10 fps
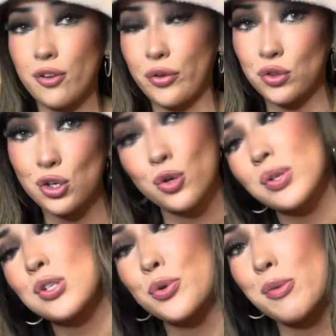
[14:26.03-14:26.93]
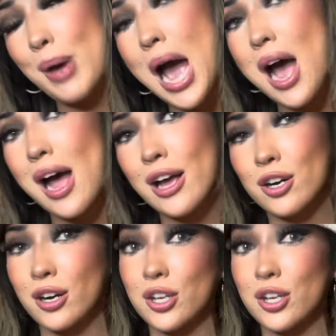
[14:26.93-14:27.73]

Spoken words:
like the newest Louis bag or,